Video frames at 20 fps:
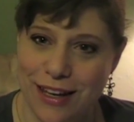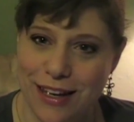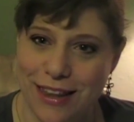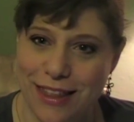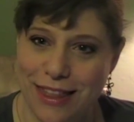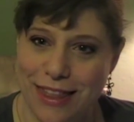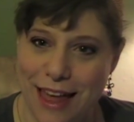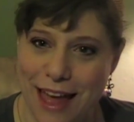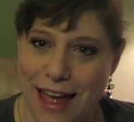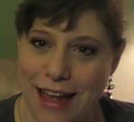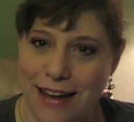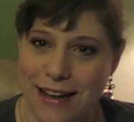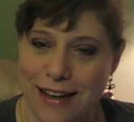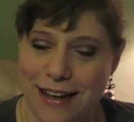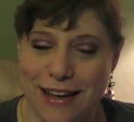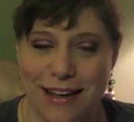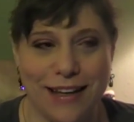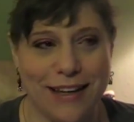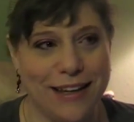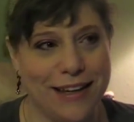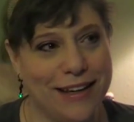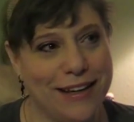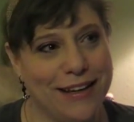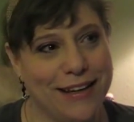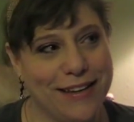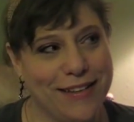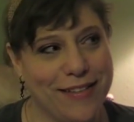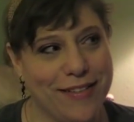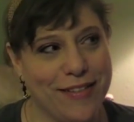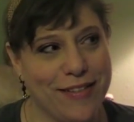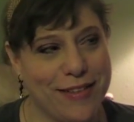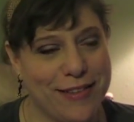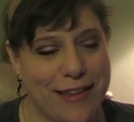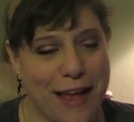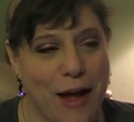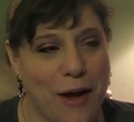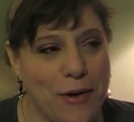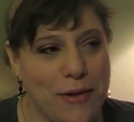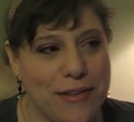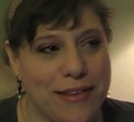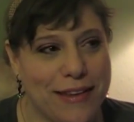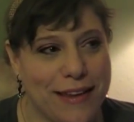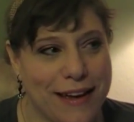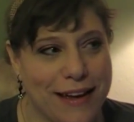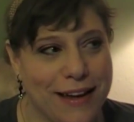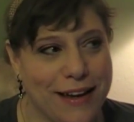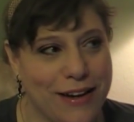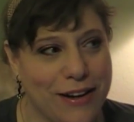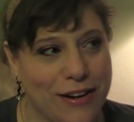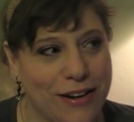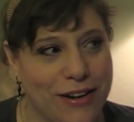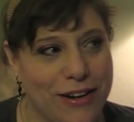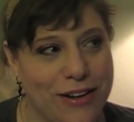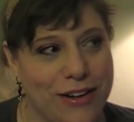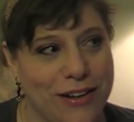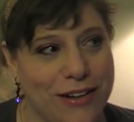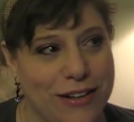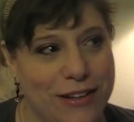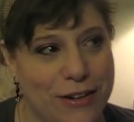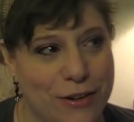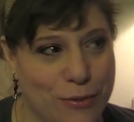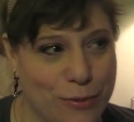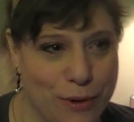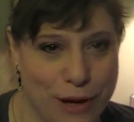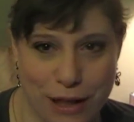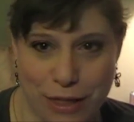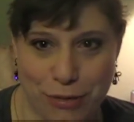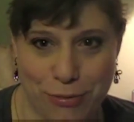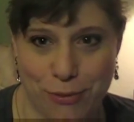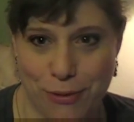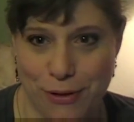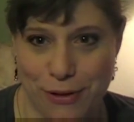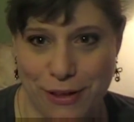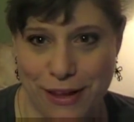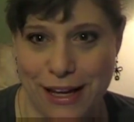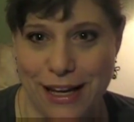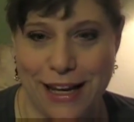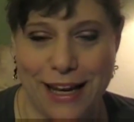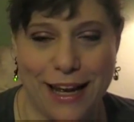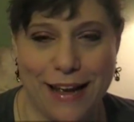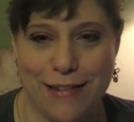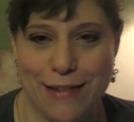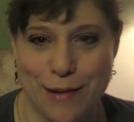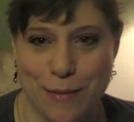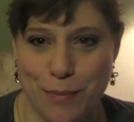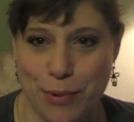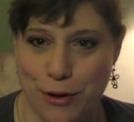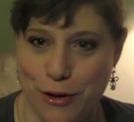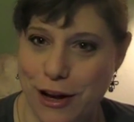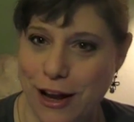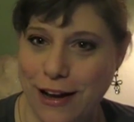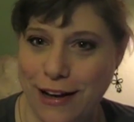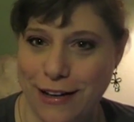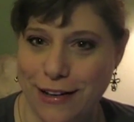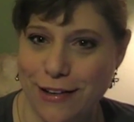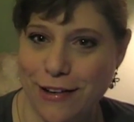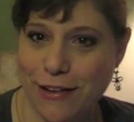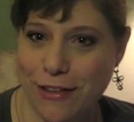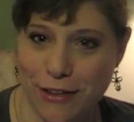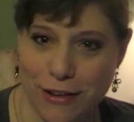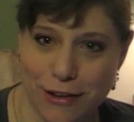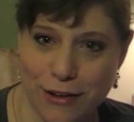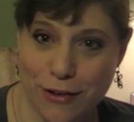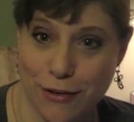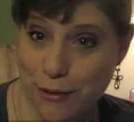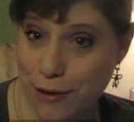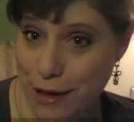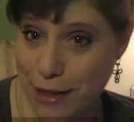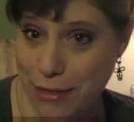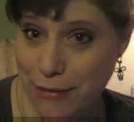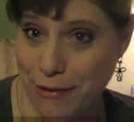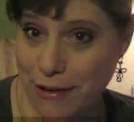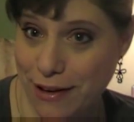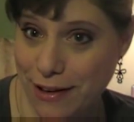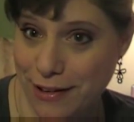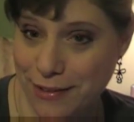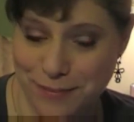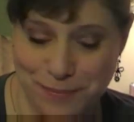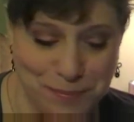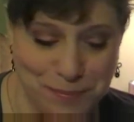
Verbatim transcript: that sounds like urethral, like as in pertaining to the urethra,